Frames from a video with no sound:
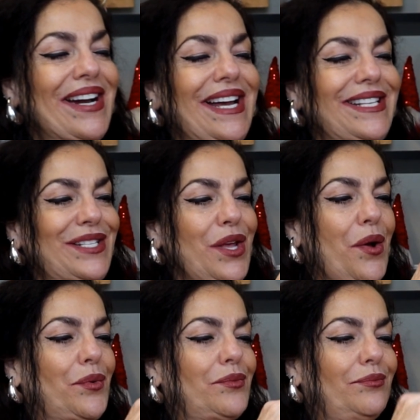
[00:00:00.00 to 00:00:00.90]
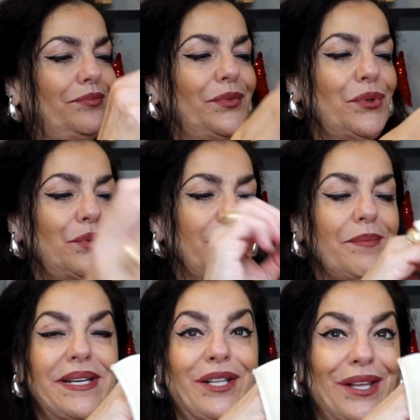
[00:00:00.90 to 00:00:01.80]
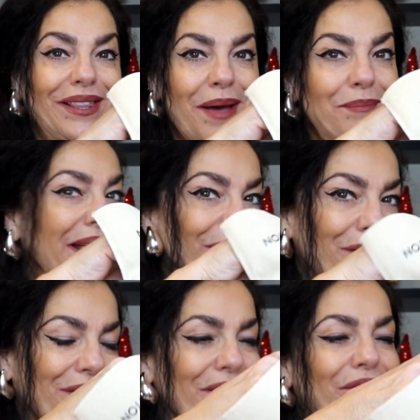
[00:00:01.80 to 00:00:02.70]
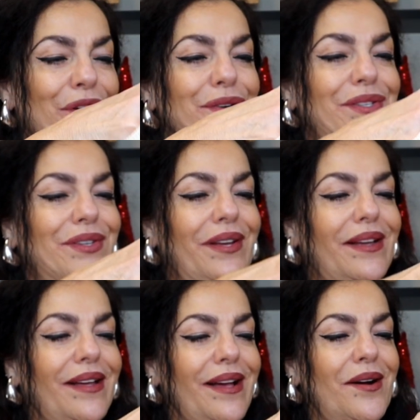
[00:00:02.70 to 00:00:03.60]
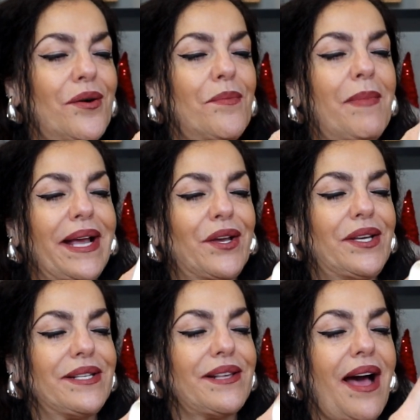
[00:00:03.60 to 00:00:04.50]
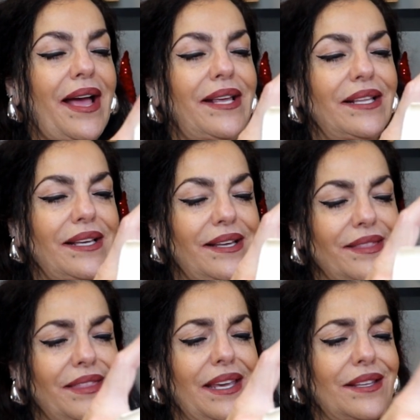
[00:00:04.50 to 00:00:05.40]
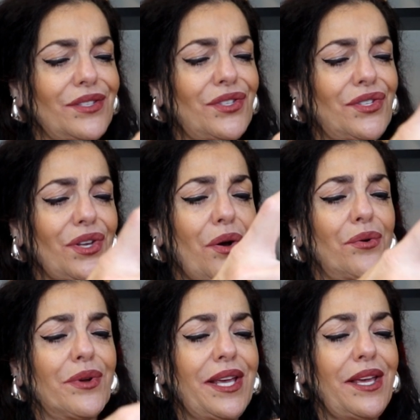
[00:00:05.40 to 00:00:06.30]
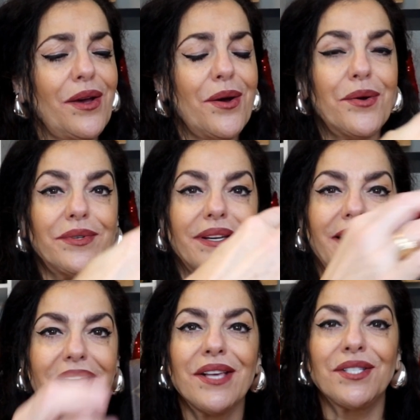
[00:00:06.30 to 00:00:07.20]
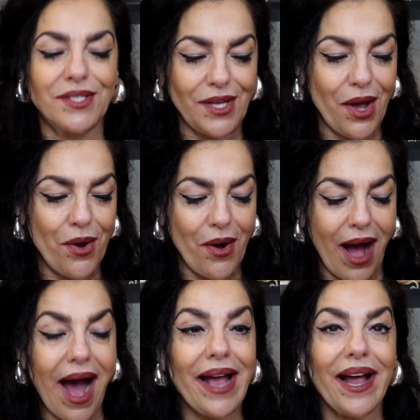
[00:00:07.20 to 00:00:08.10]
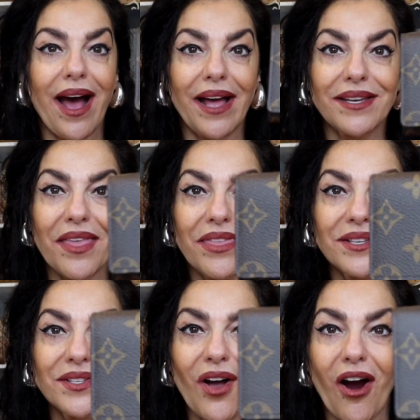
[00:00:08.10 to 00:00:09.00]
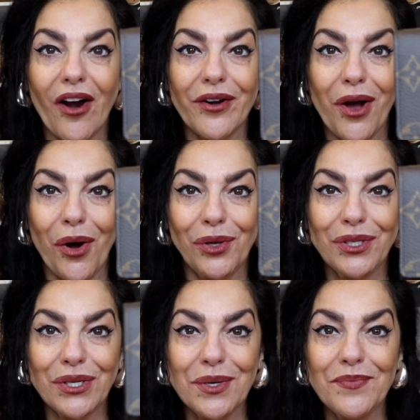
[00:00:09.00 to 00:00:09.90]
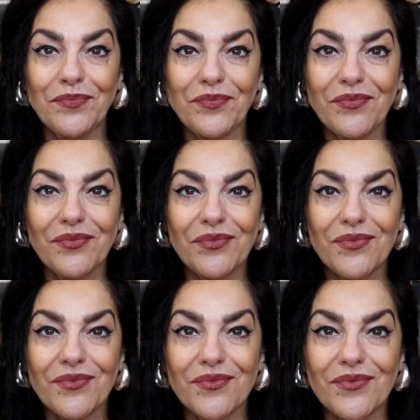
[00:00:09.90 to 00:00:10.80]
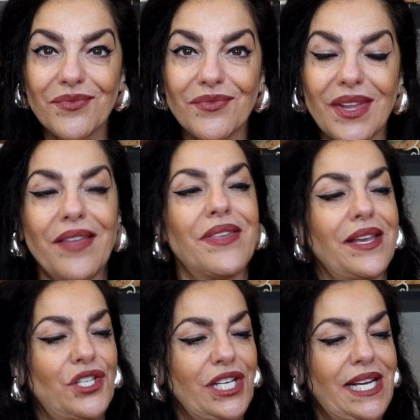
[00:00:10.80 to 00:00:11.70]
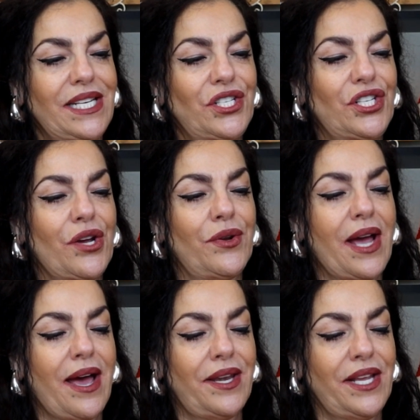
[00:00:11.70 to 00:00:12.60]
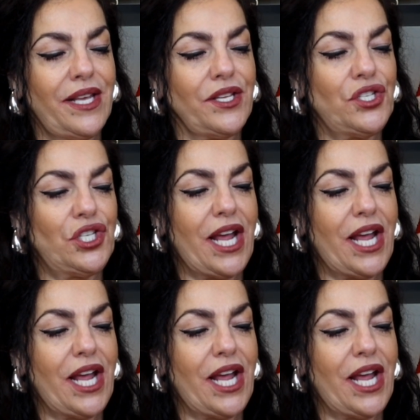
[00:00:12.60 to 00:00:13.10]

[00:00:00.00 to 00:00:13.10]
All right, so, ooh, let me let me look first. Oh my goodness, I think it's so cute. So I got this card holder that Gene showed on his